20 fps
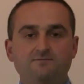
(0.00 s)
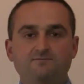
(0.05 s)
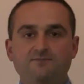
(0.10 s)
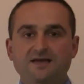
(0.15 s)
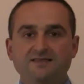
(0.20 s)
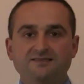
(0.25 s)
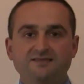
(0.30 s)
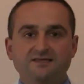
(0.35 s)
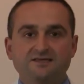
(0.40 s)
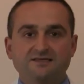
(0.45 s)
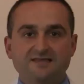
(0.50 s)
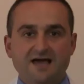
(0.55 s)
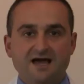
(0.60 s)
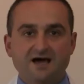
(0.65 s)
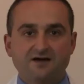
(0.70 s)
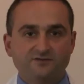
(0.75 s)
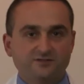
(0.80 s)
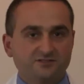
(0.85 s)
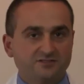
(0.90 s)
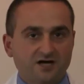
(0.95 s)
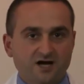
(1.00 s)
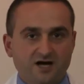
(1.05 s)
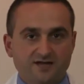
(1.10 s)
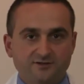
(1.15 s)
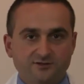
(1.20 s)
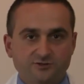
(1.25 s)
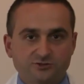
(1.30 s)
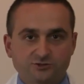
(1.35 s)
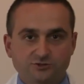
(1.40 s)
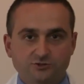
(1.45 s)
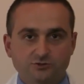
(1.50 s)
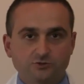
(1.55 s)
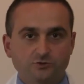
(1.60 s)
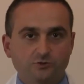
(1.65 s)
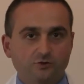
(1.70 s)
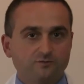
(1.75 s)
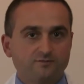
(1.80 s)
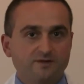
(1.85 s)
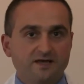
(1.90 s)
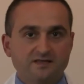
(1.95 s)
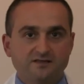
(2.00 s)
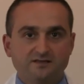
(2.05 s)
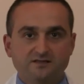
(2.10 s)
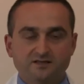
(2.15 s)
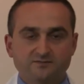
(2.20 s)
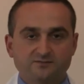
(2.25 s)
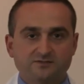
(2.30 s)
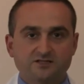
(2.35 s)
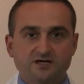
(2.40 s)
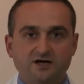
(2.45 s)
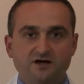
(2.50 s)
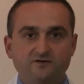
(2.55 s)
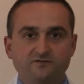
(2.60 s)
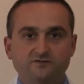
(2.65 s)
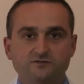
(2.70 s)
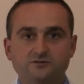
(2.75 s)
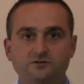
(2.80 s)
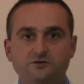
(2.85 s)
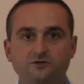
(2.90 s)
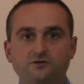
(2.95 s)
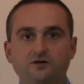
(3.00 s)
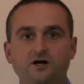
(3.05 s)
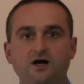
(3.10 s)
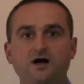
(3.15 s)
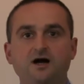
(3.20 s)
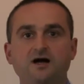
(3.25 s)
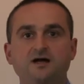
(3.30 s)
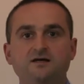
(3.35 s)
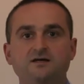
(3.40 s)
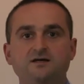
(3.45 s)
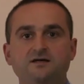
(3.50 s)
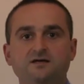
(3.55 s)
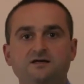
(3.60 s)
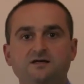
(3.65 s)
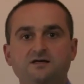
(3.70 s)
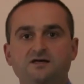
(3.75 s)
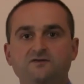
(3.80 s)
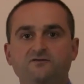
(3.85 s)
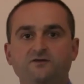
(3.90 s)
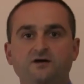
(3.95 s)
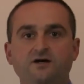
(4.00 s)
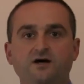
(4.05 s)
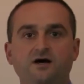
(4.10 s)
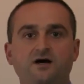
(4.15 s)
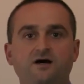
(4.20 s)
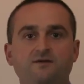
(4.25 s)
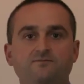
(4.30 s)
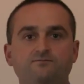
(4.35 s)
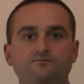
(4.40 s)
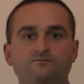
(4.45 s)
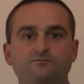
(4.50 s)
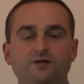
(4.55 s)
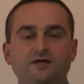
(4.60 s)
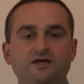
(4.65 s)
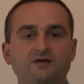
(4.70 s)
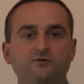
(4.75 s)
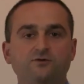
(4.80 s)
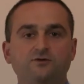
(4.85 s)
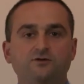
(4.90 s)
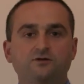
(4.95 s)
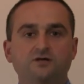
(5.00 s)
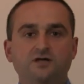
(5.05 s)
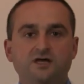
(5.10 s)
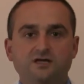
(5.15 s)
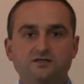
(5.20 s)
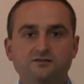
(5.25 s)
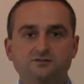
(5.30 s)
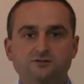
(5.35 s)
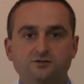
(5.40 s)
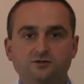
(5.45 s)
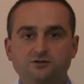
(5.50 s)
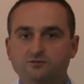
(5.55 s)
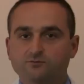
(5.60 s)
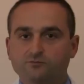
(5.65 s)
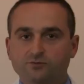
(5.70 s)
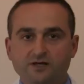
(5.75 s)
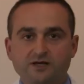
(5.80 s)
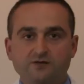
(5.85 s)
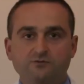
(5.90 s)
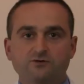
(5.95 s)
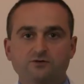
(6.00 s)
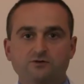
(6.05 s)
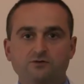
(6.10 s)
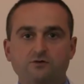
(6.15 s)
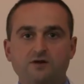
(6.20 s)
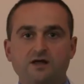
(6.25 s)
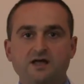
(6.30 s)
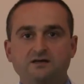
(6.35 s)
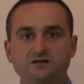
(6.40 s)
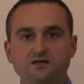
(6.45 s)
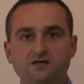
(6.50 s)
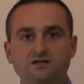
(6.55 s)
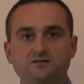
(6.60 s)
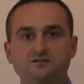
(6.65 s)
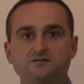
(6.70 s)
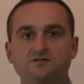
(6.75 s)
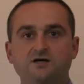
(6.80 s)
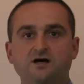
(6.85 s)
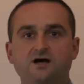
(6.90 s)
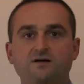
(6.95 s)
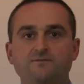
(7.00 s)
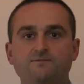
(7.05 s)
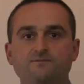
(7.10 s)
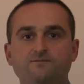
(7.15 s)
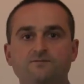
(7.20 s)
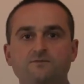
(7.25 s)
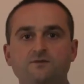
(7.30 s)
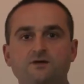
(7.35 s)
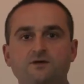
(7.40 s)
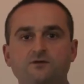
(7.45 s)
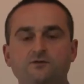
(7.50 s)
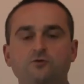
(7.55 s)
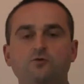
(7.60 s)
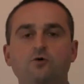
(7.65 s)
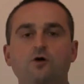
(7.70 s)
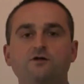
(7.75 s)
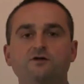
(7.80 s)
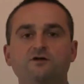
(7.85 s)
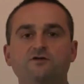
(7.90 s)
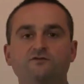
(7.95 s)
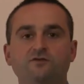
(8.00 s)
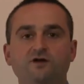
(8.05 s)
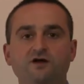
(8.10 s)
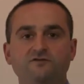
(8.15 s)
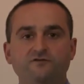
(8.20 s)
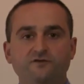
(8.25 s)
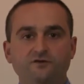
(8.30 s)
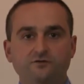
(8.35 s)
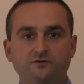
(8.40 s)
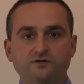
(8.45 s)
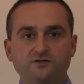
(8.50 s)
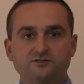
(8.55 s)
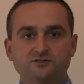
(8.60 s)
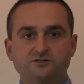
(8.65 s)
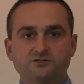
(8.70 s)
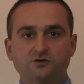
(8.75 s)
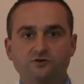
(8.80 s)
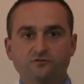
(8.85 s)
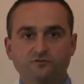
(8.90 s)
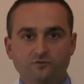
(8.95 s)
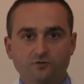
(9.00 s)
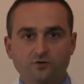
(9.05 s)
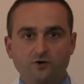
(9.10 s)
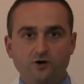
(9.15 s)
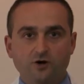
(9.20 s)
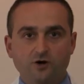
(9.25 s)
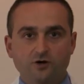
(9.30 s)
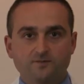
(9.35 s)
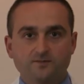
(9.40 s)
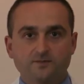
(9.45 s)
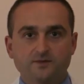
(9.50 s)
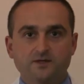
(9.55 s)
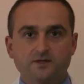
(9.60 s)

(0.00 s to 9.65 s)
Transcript: bending down to tie their shoe or bathing themselves or even playing with their kids or playing with their grandkids. Their quality of life increases overall.